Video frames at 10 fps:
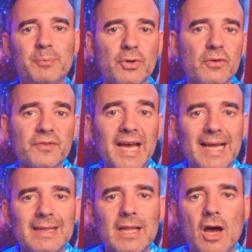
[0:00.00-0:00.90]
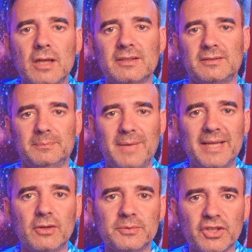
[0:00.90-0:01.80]
improved a lot
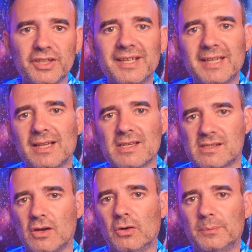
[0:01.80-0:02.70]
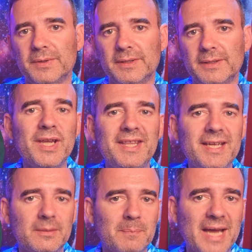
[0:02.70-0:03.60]
my Dobsonian telescope. With
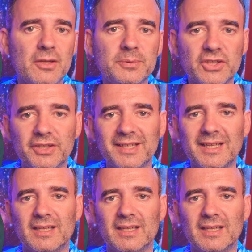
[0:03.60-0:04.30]
it, my Dobsonian